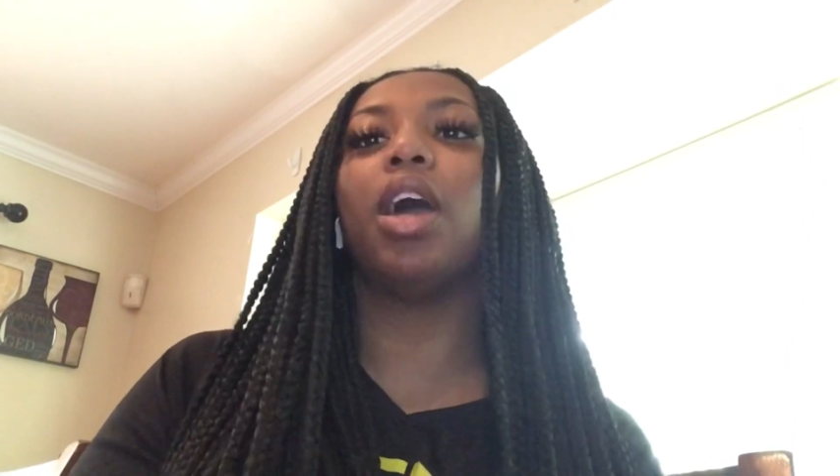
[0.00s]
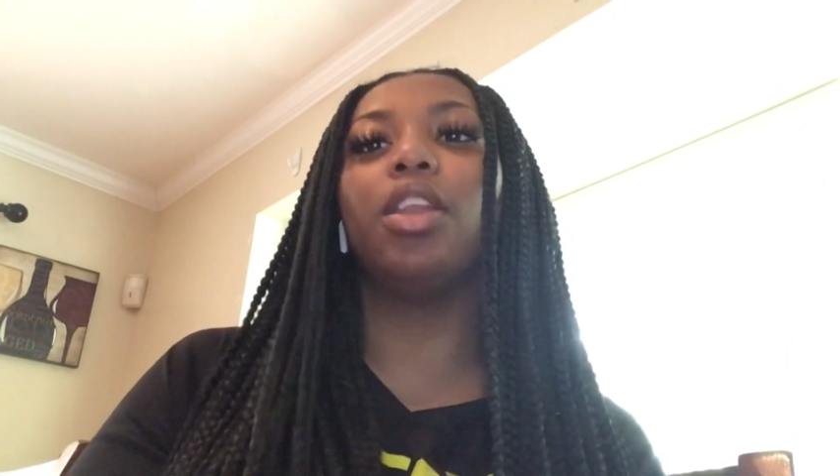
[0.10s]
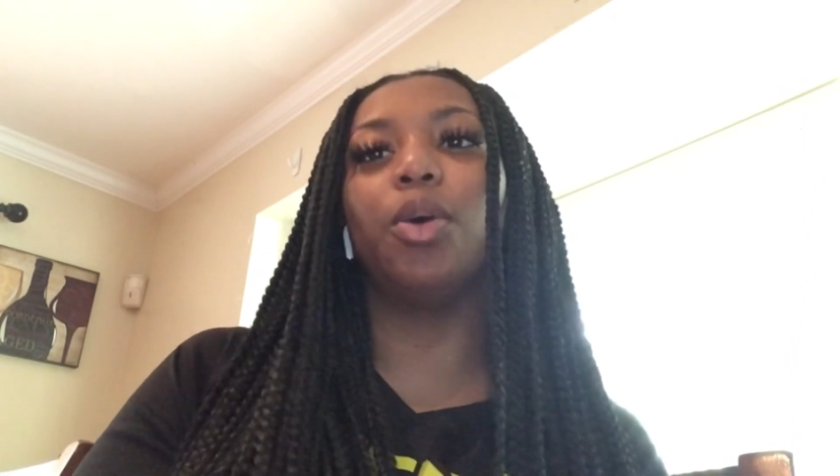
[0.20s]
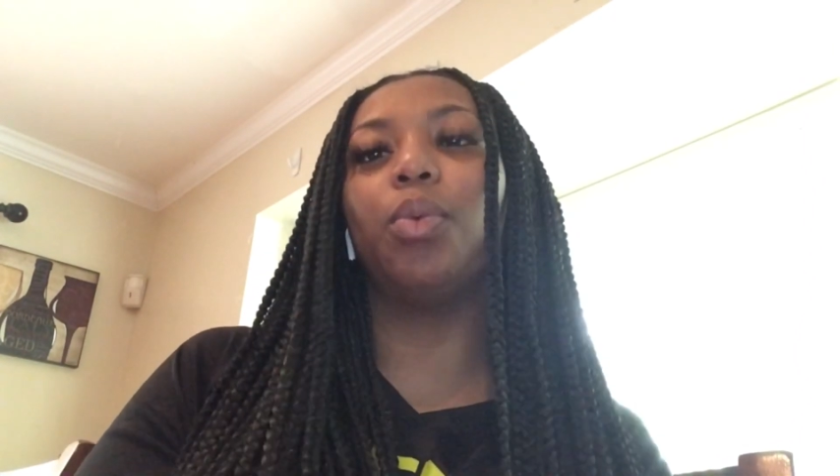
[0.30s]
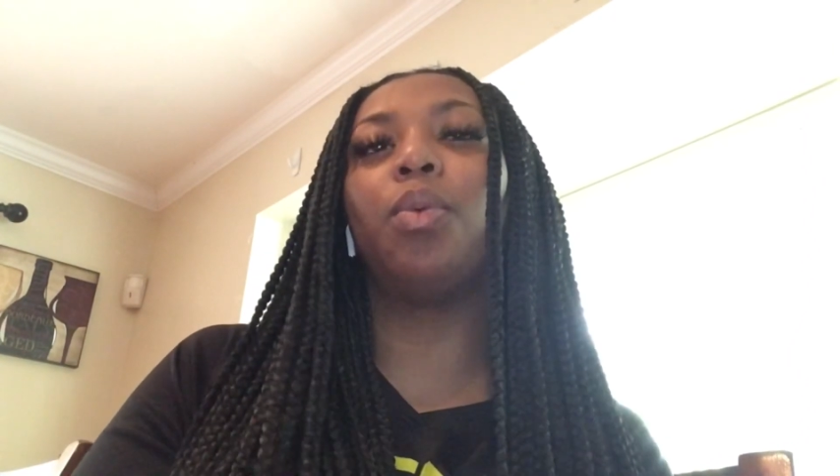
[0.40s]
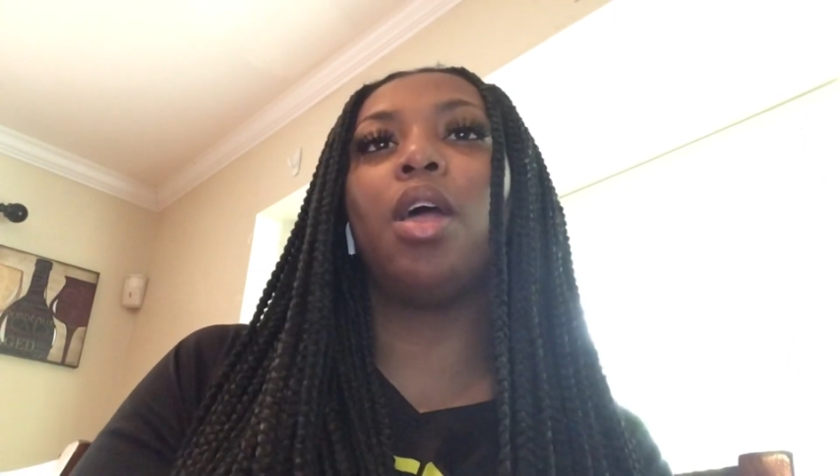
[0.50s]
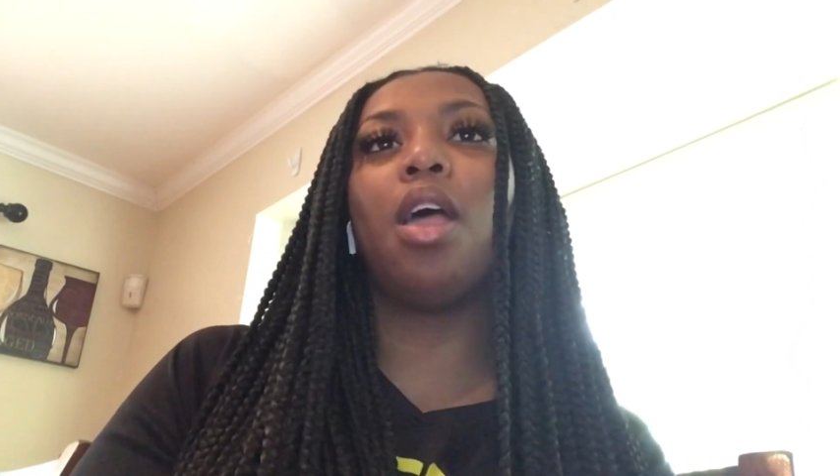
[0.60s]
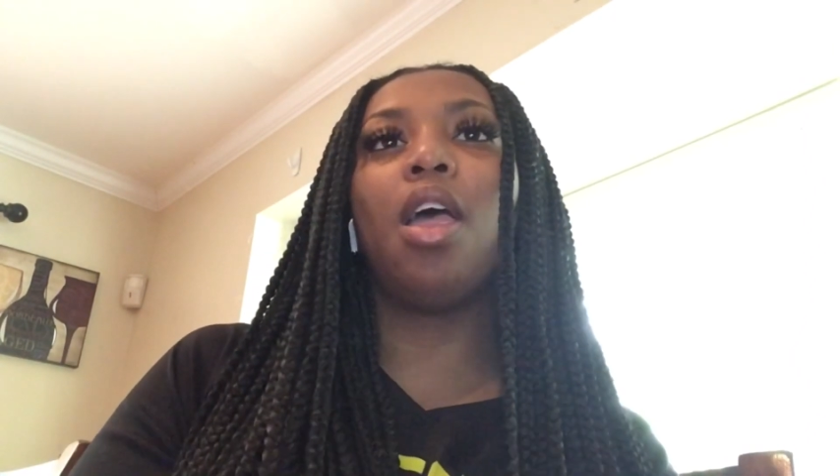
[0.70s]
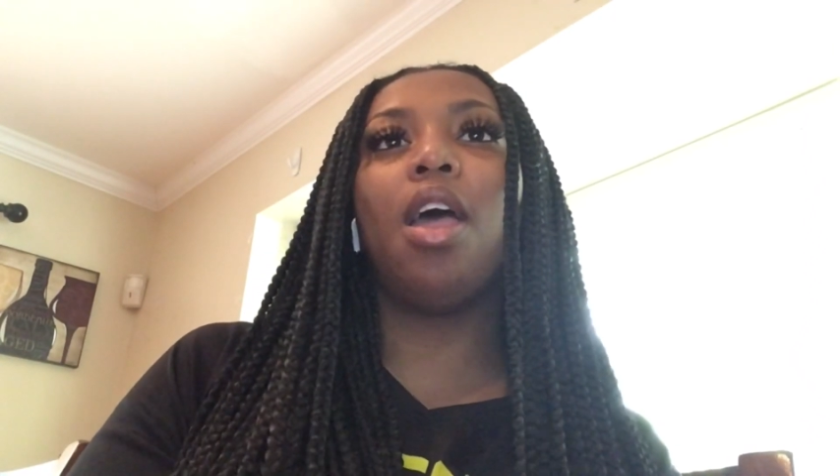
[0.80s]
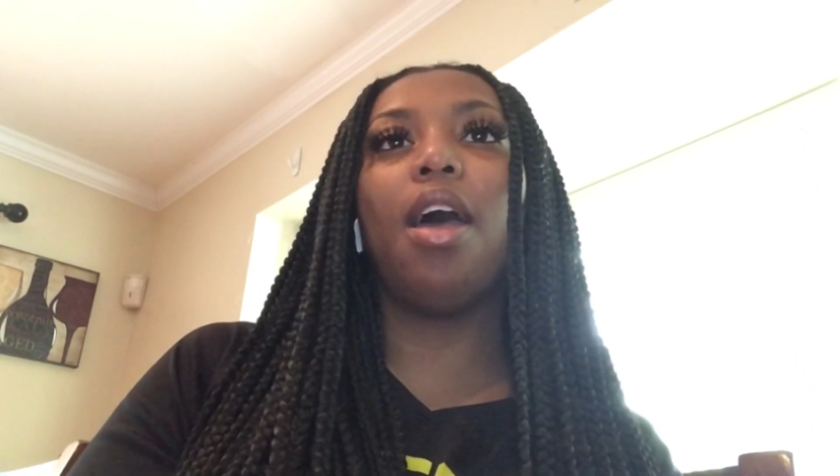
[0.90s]
I know.
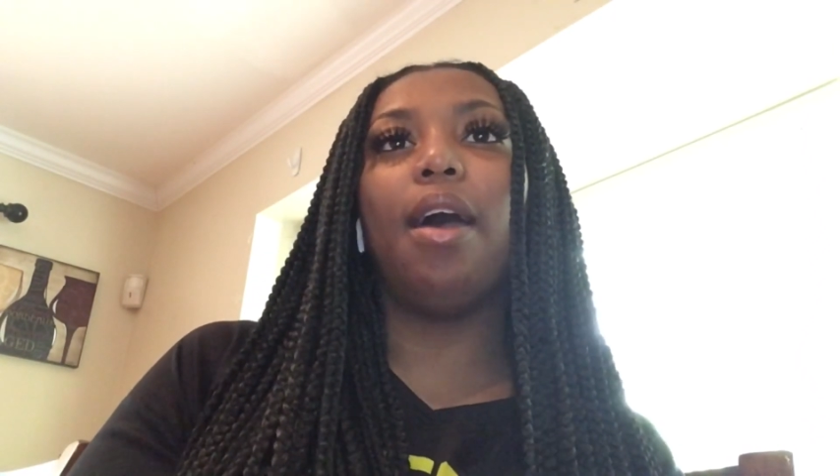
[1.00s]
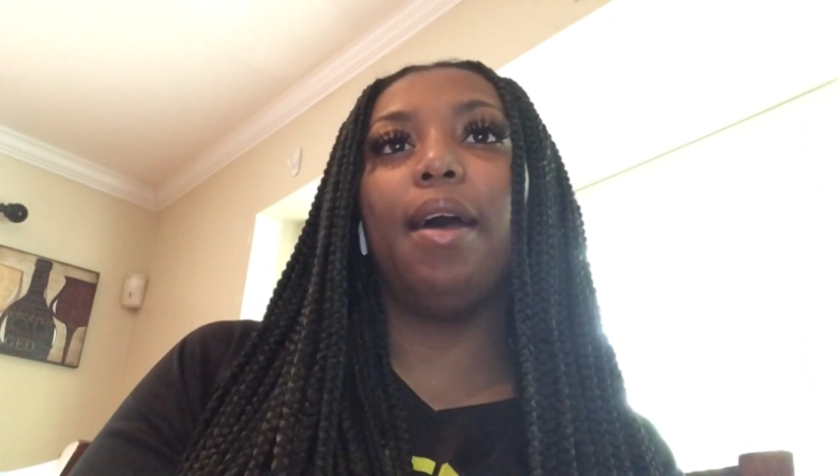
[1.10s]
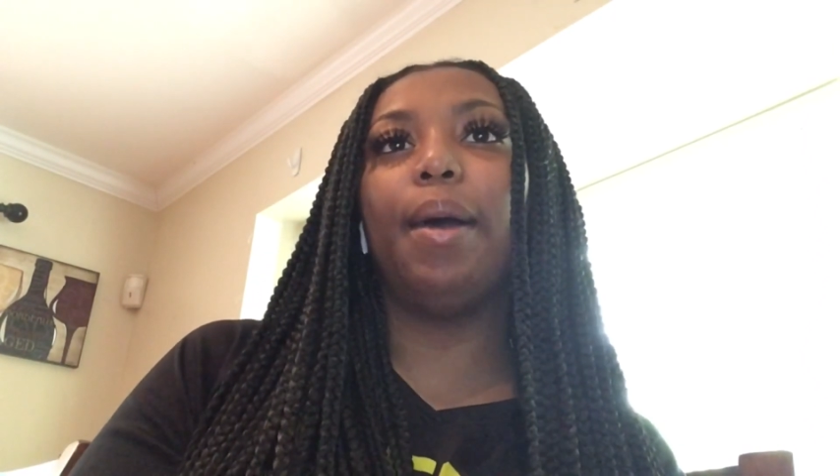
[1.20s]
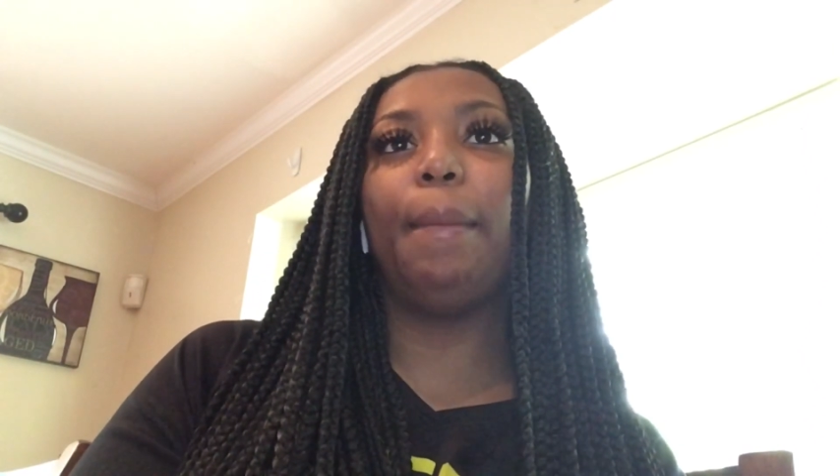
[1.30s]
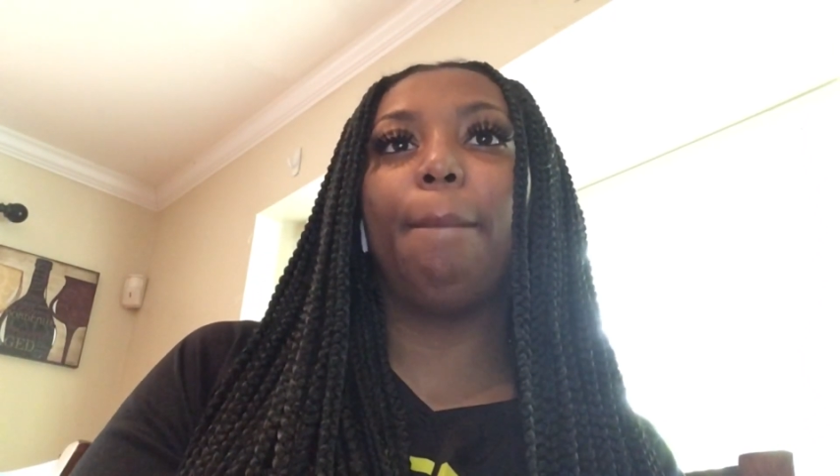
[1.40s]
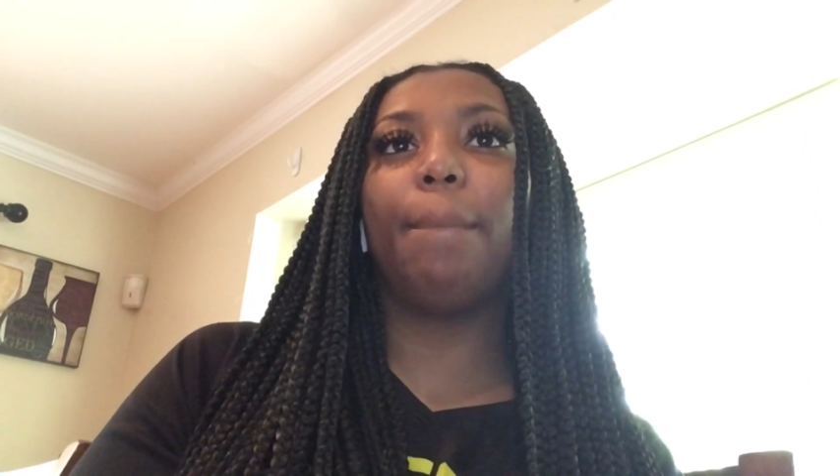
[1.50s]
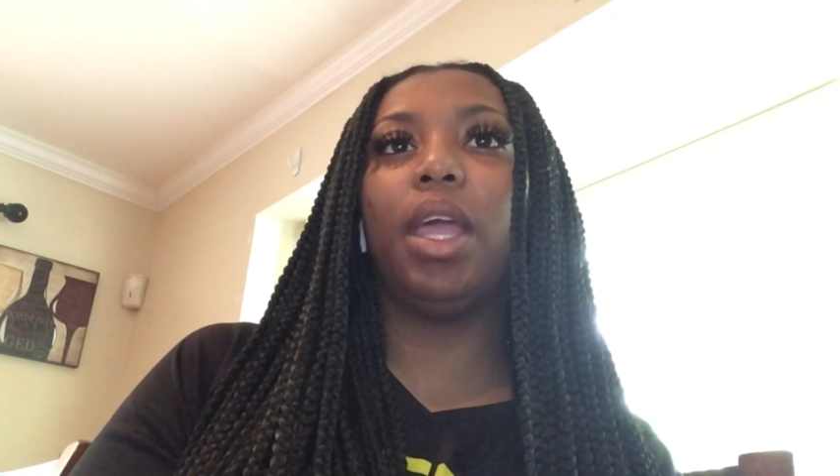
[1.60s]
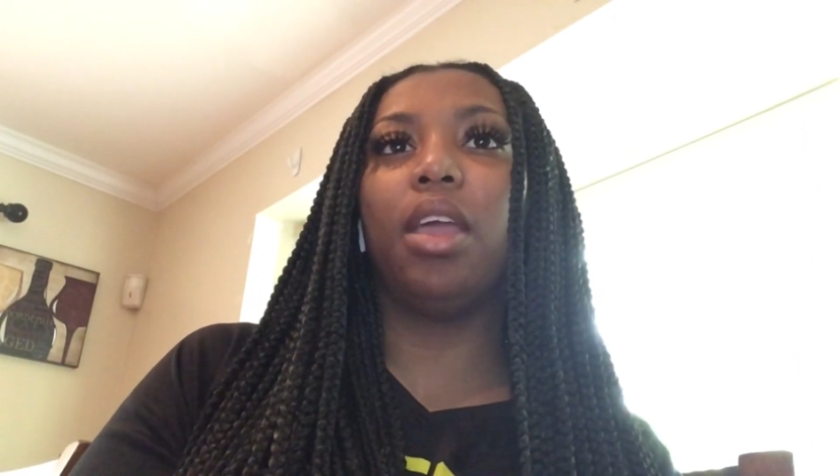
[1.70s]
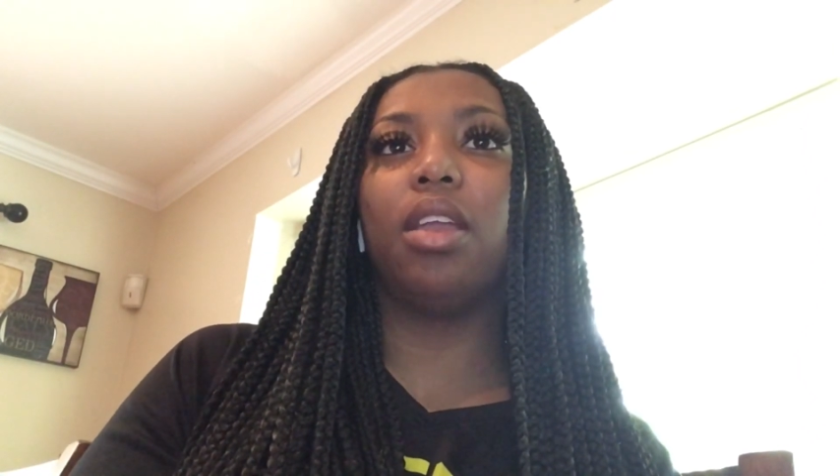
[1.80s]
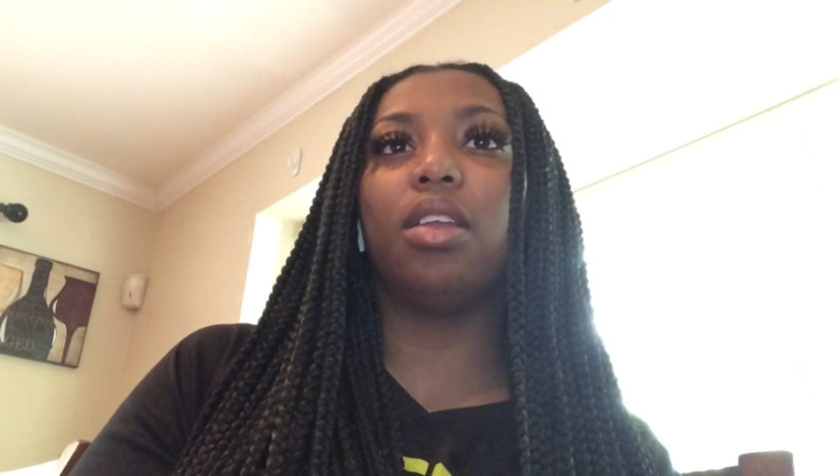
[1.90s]

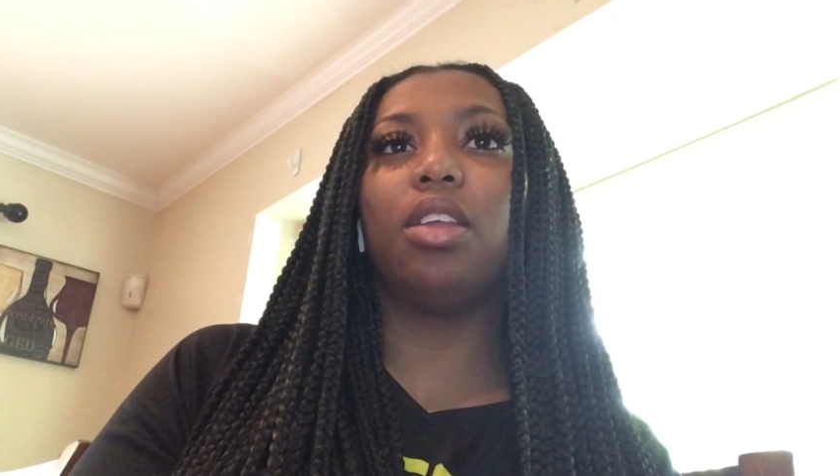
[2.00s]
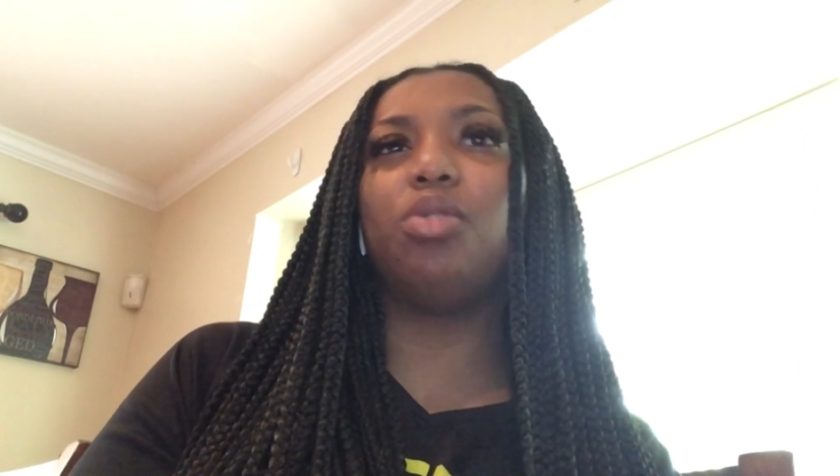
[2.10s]
And you